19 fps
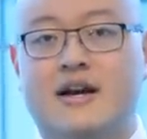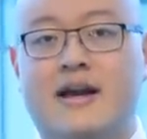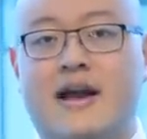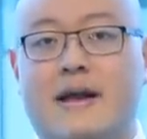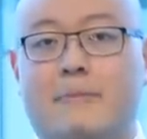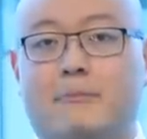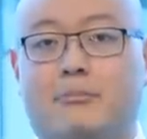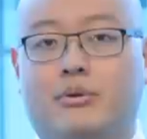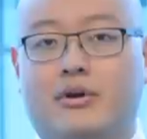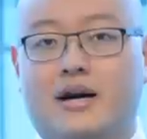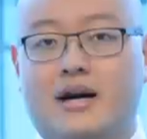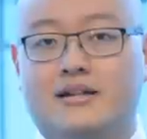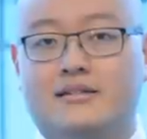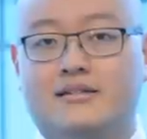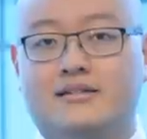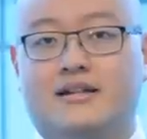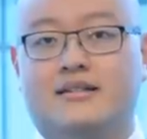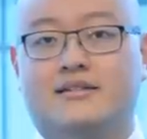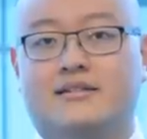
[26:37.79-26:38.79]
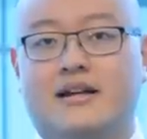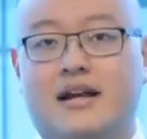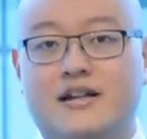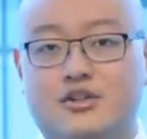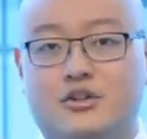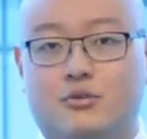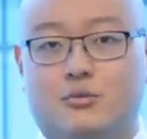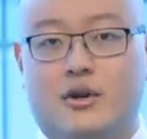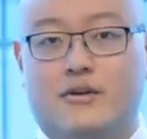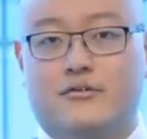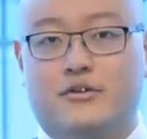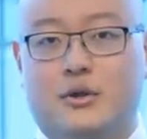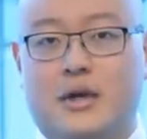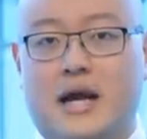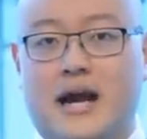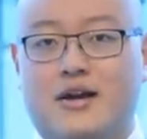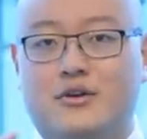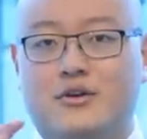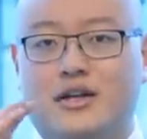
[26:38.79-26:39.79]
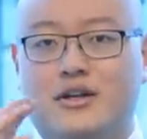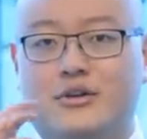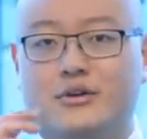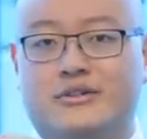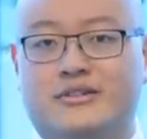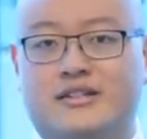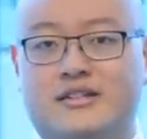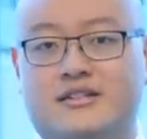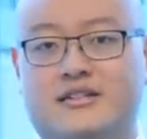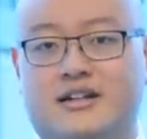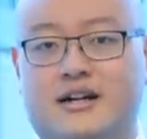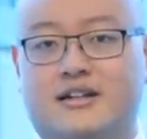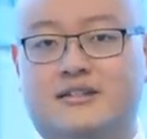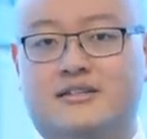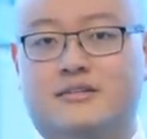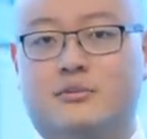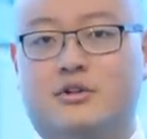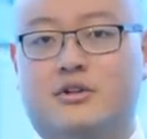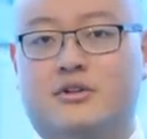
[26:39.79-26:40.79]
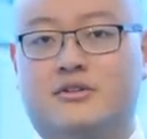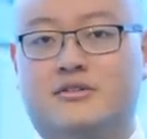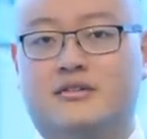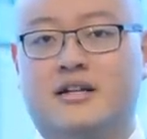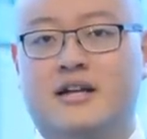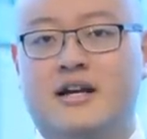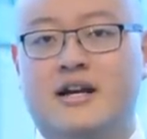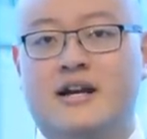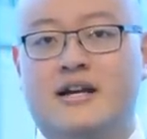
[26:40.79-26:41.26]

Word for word: And plus ascension revenue, how you get your existing customers